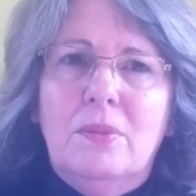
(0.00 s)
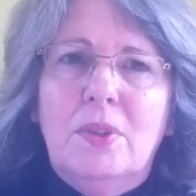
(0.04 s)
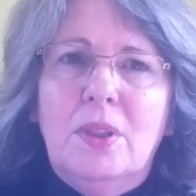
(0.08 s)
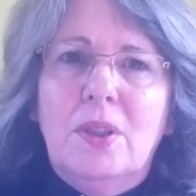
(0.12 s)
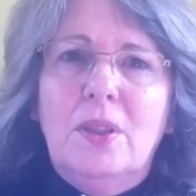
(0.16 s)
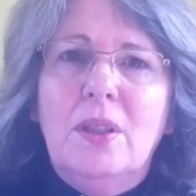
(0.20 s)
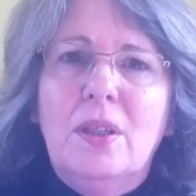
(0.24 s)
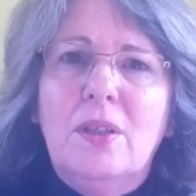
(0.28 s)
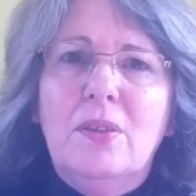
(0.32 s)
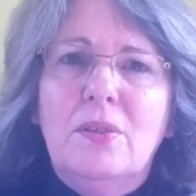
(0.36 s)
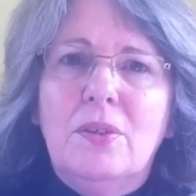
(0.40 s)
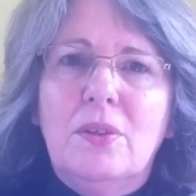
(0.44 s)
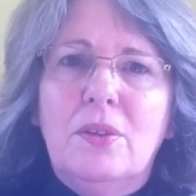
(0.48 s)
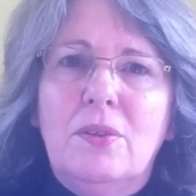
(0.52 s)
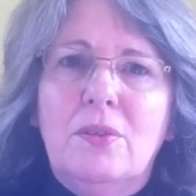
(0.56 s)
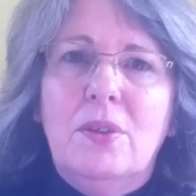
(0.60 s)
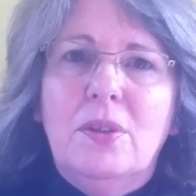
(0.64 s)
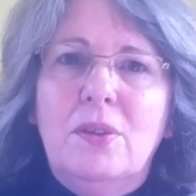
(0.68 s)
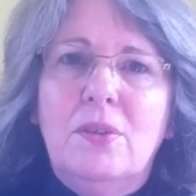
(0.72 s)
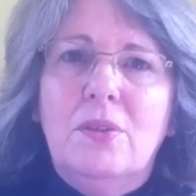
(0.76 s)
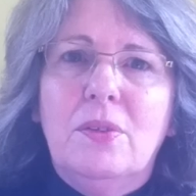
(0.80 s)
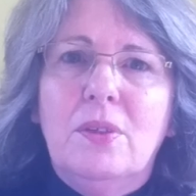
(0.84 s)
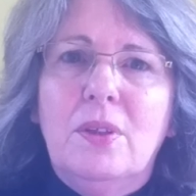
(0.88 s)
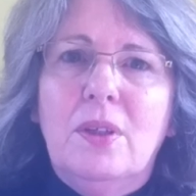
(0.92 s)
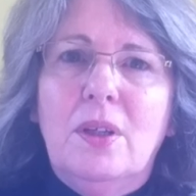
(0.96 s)
That yes, there
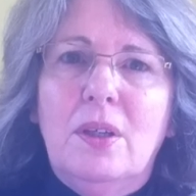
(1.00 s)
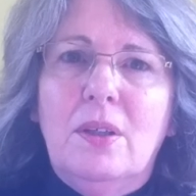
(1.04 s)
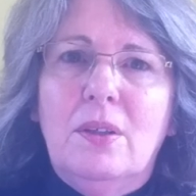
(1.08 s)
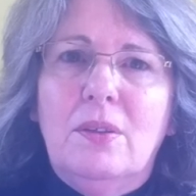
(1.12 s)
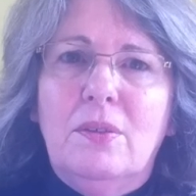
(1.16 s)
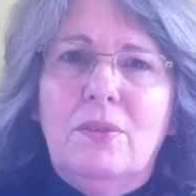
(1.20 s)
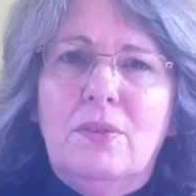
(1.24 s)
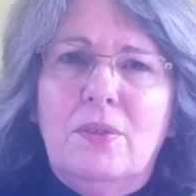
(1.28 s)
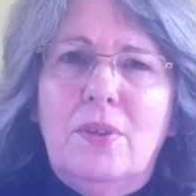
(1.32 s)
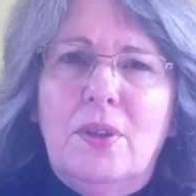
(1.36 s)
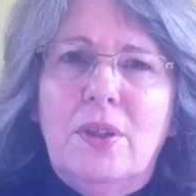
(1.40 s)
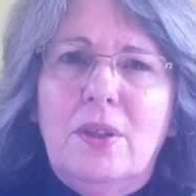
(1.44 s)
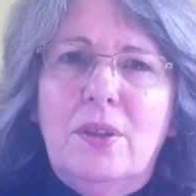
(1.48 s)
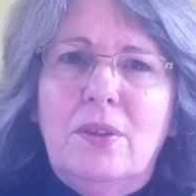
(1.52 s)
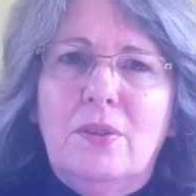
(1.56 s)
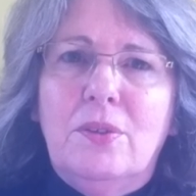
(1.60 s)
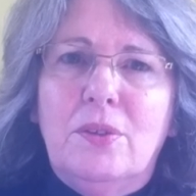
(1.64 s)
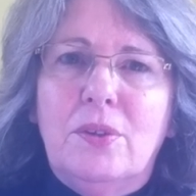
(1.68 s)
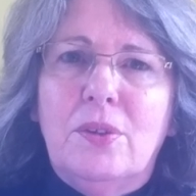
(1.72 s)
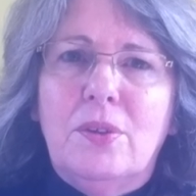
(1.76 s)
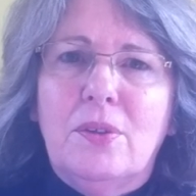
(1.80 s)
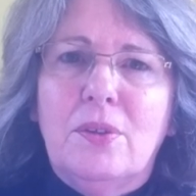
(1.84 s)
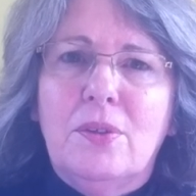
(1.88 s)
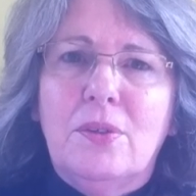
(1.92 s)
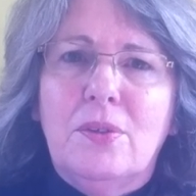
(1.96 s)
is the
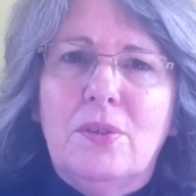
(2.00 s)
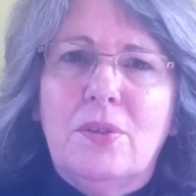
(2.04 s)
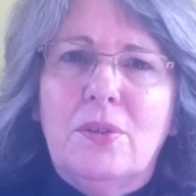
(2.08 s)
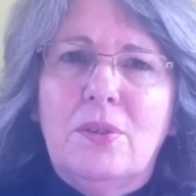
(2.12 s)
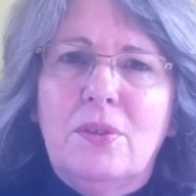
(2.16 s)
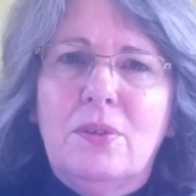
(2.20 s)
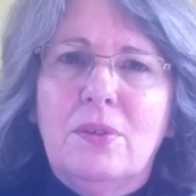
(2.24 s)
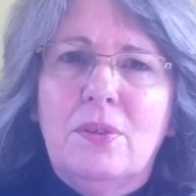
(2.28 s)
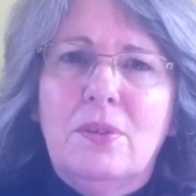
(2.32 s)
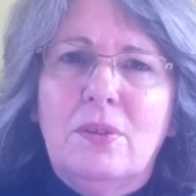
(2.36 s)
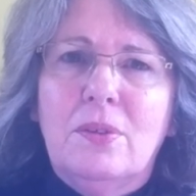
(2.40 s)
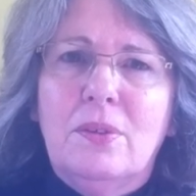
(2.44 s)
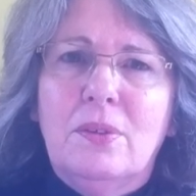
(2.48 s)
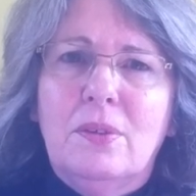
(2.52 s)
outrageous,